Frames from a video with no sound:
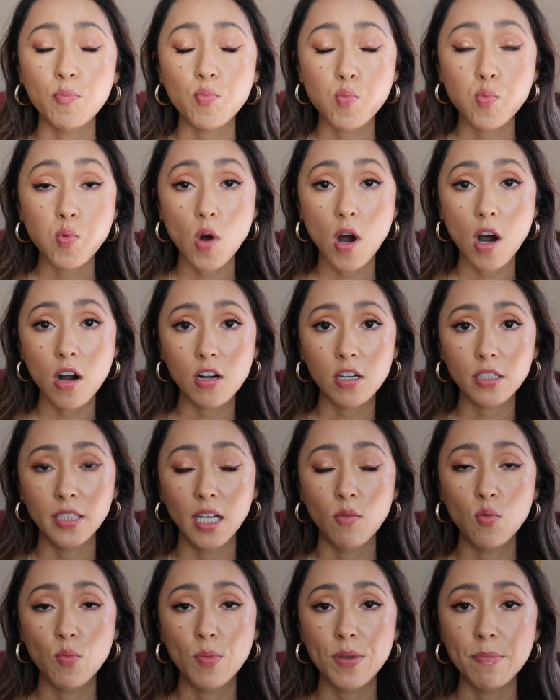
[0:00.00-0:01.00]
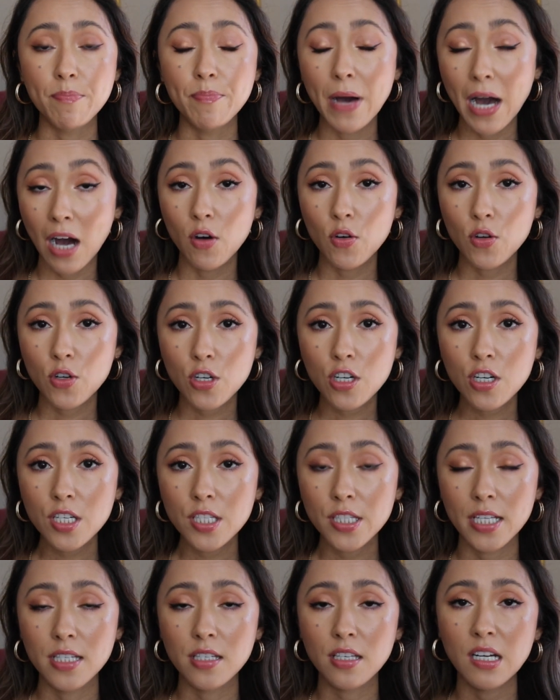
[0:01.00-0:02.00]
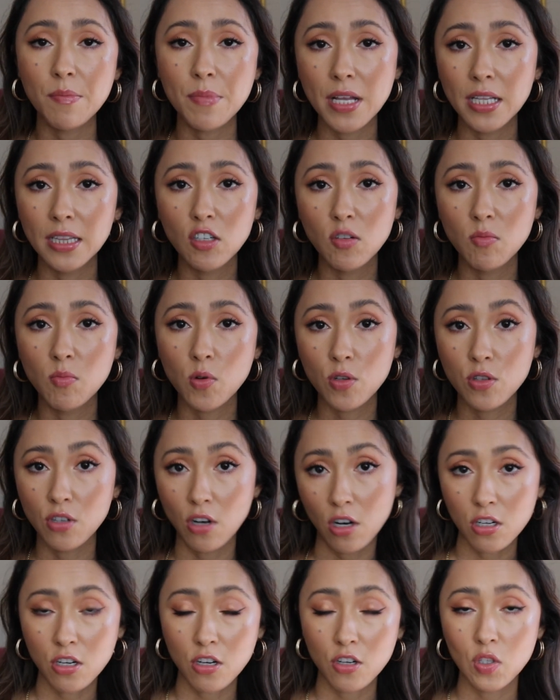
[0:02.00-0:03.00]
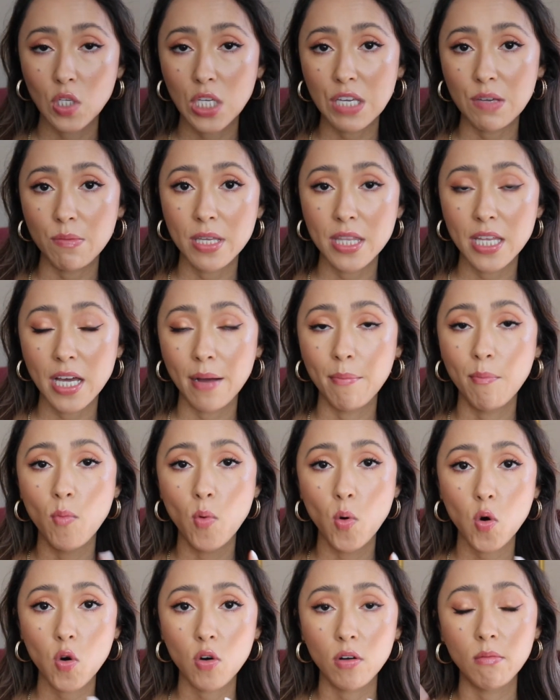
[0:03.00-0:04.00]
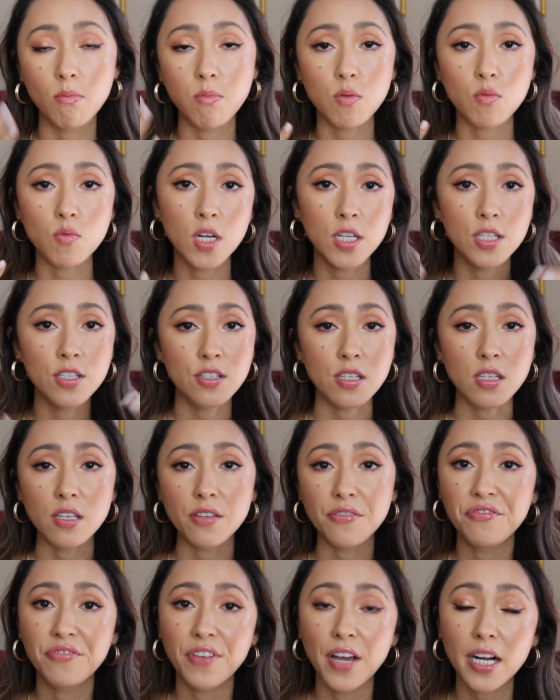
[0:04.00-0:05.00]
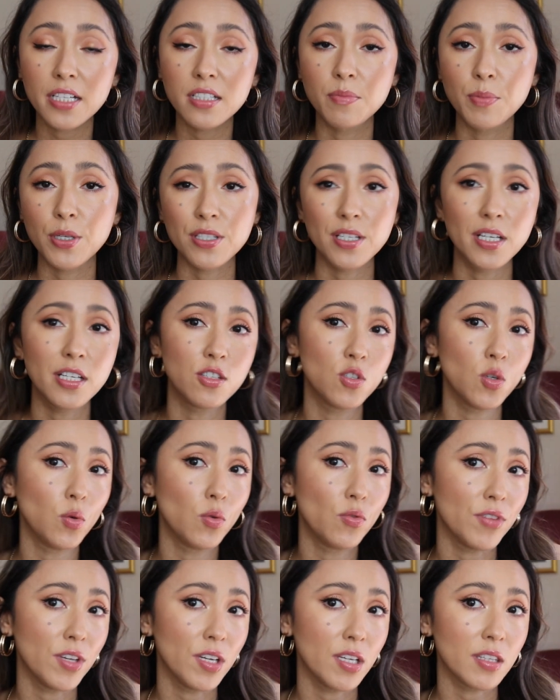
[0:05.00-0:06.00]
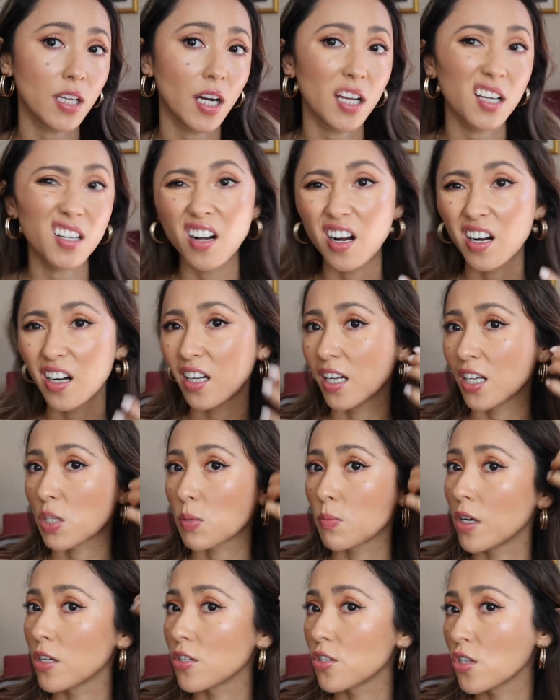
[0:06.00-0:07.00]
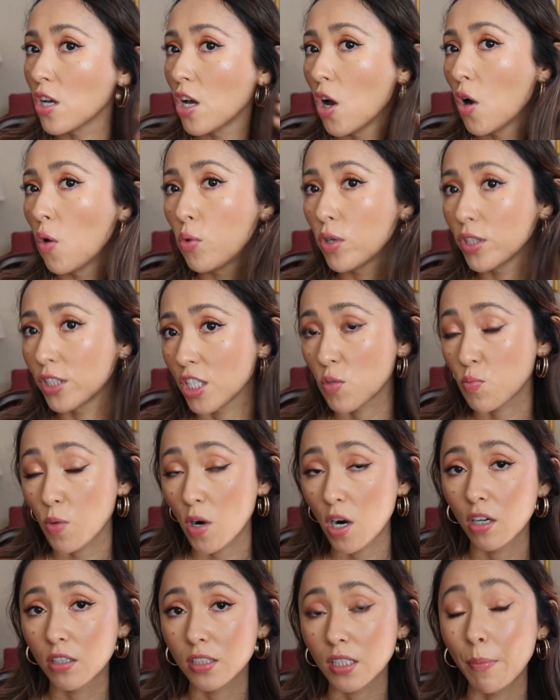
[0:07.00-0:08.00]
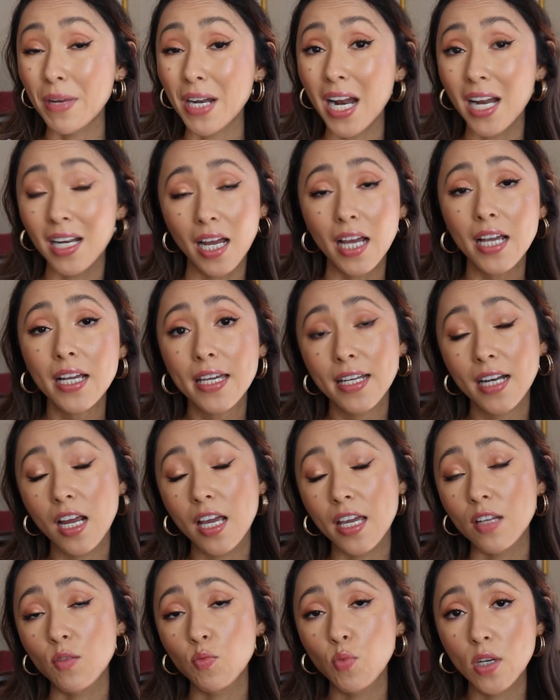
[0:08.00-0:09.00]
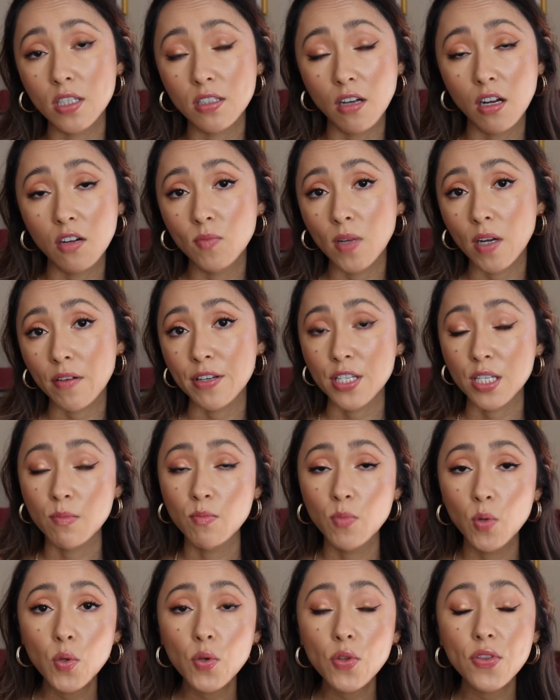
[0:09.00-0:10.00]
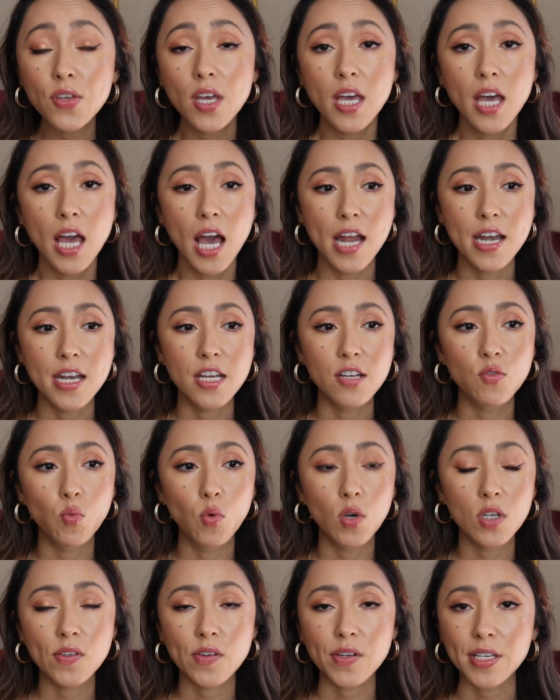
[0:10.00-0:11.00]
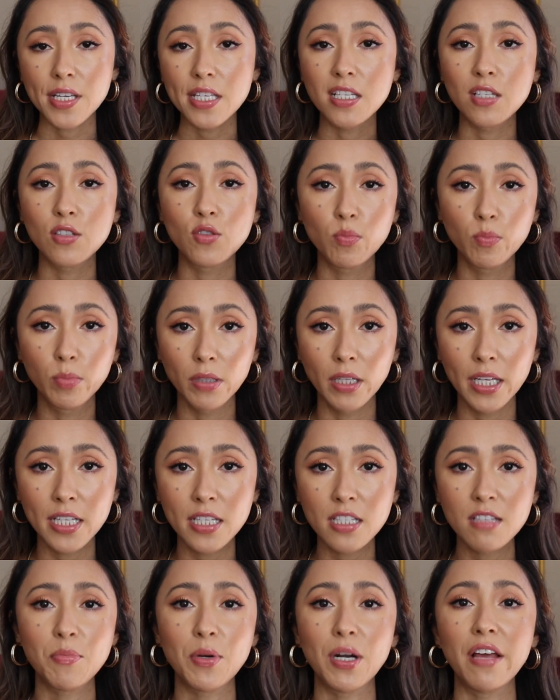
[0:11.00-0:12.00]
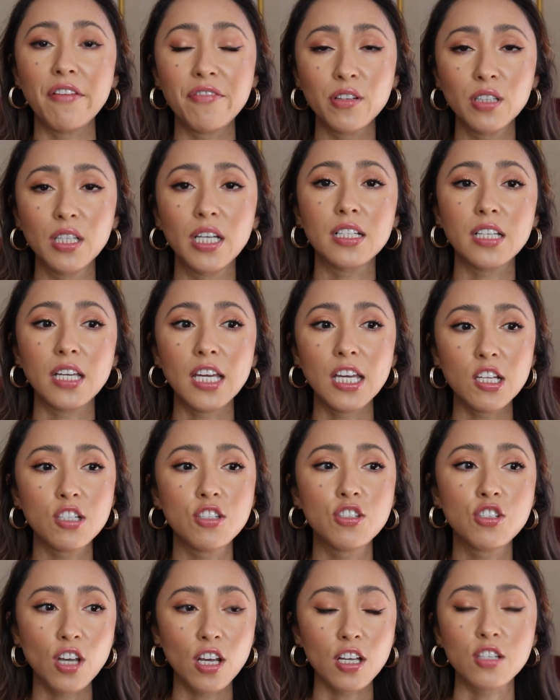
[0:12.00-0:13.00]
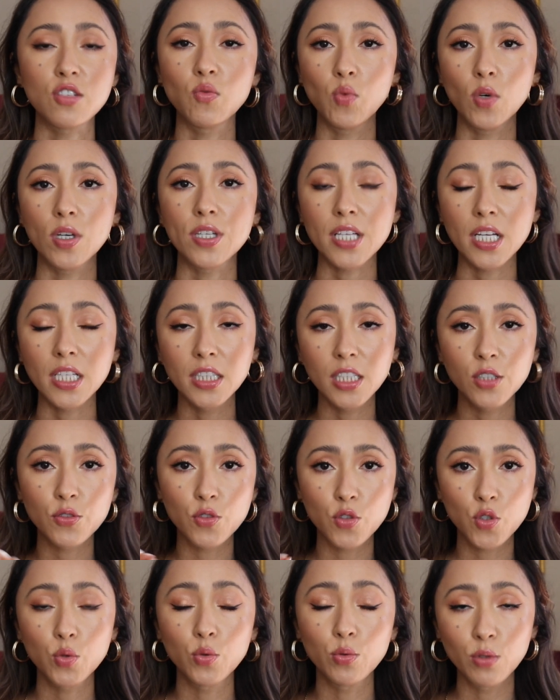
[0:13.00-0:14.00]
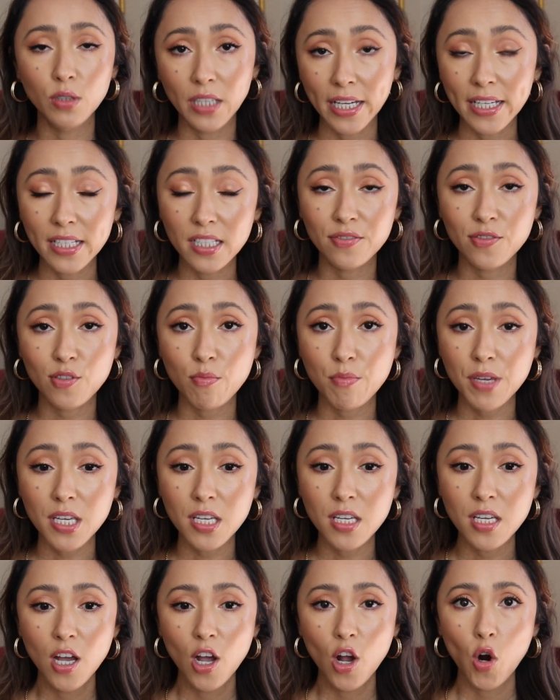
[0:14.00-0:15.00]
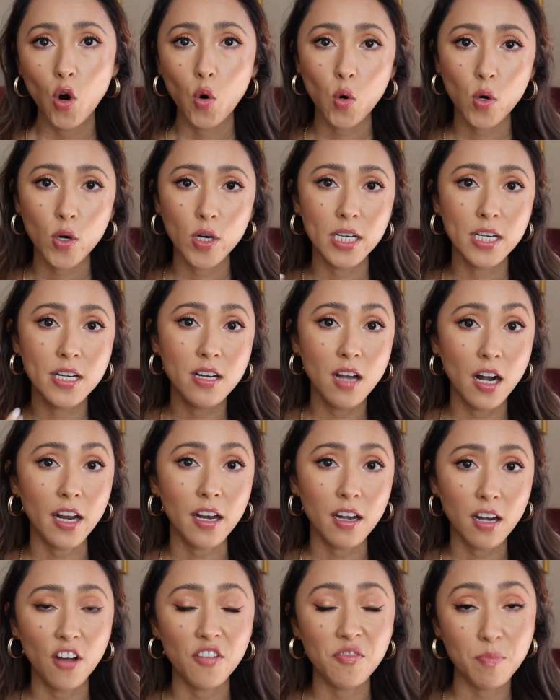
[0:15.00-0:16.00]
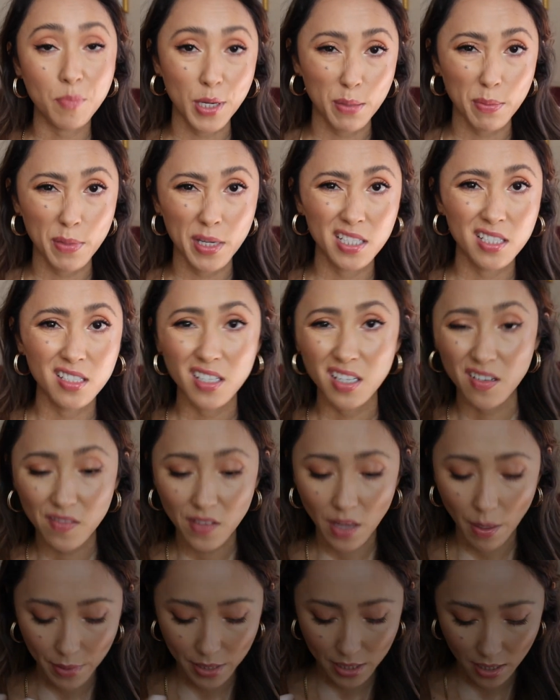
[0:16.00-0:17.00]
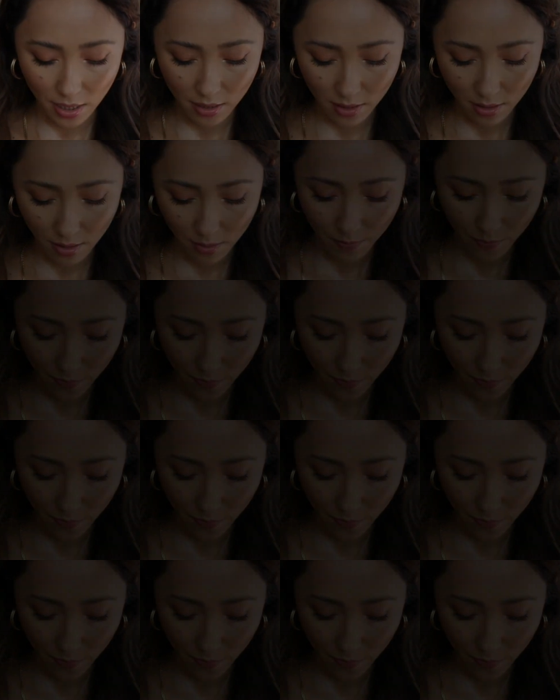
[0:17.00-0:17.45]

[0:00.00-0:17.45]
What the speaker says: product that would be powder that's gonna be a little more darker to give me that more bronzy effect, I don't think that I got it as much with this product. I mean, I like it. It went on very smooth and it was very easy to blend, but I feel like it just was a little too light for me, or not enough pigment, if that makes sense.